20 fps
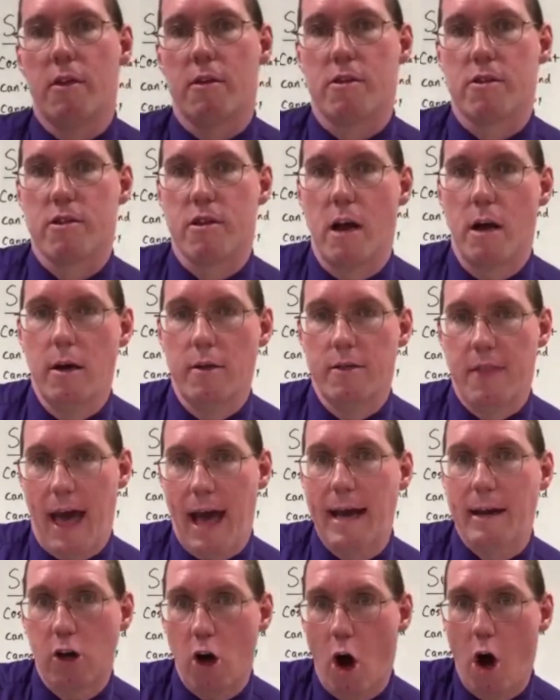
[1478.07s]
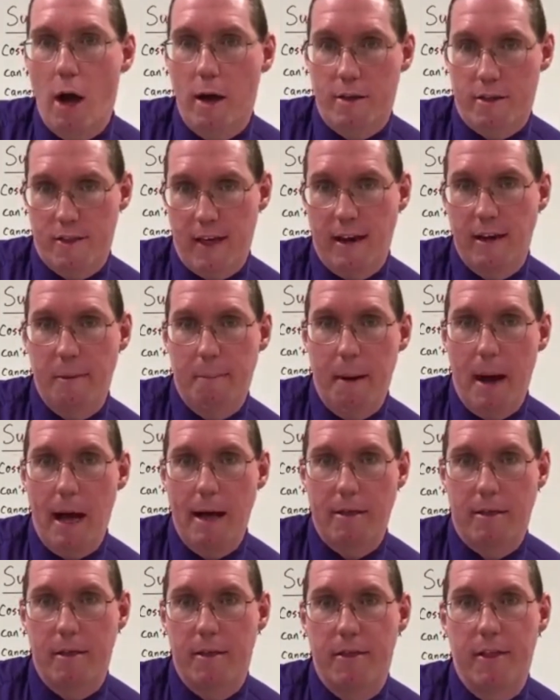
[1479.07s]
that cost, that
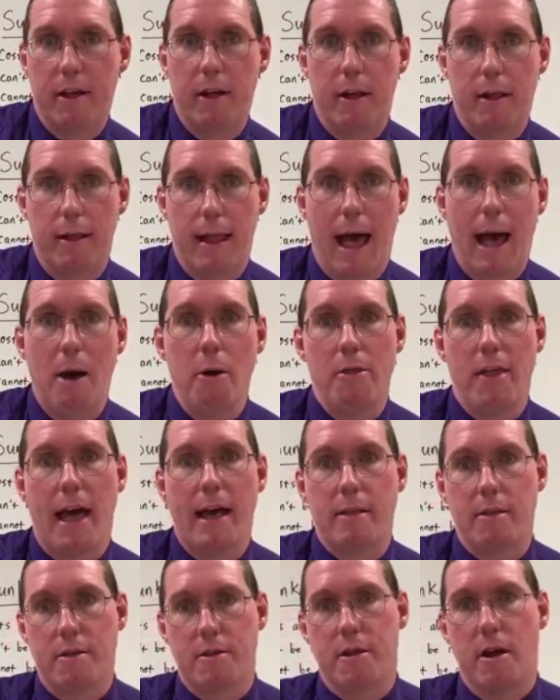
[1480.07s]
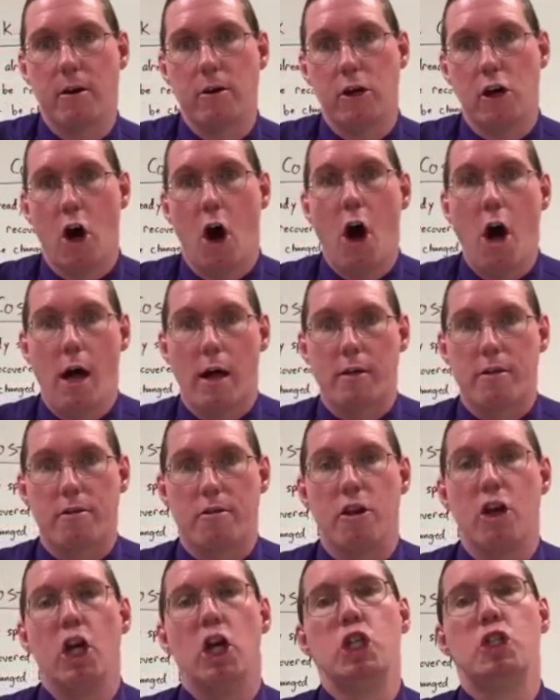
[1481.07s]
deposit, they'll allow that sunk
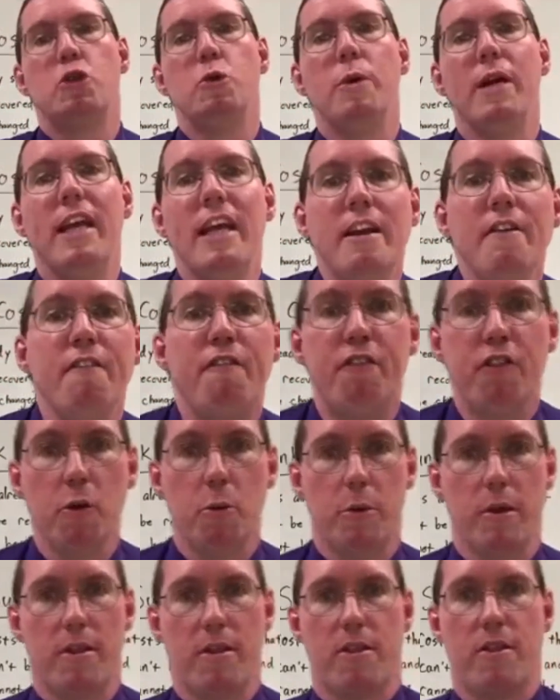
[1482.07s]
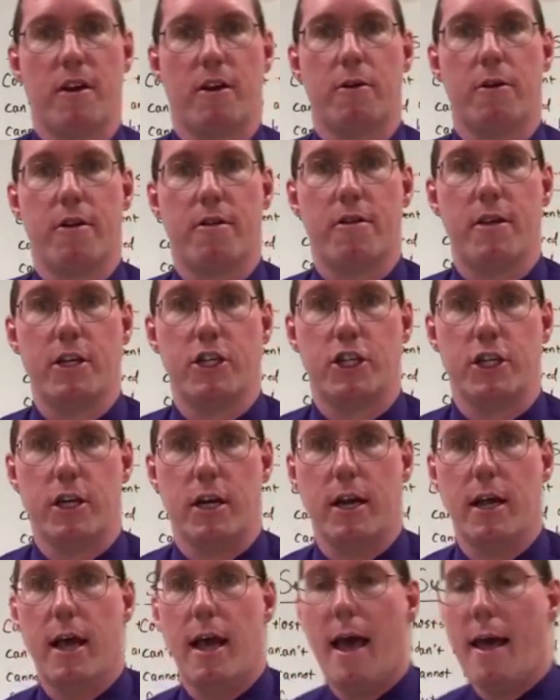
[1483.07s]
cost to influence their
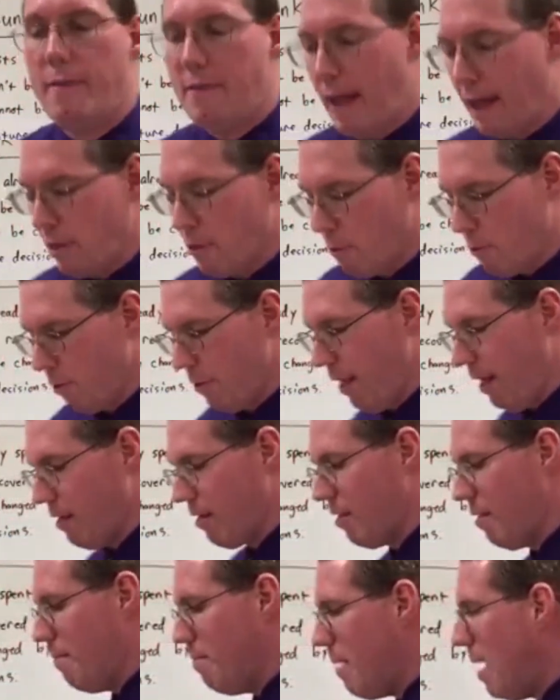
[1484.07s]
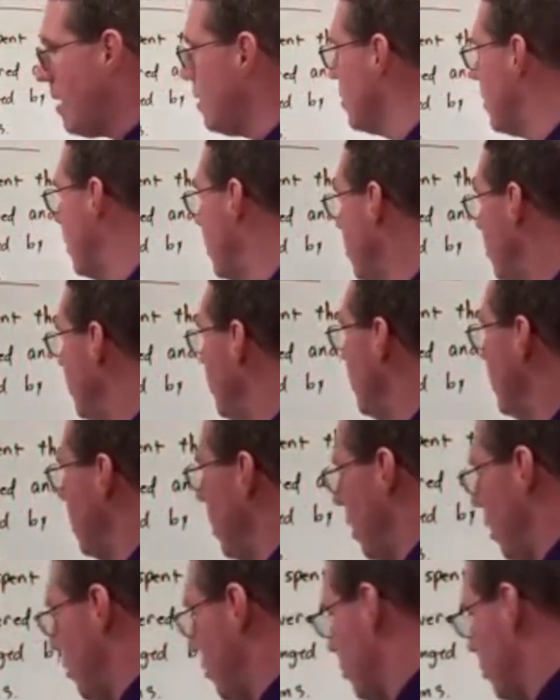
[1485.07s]
decision. And that's the main thing you need to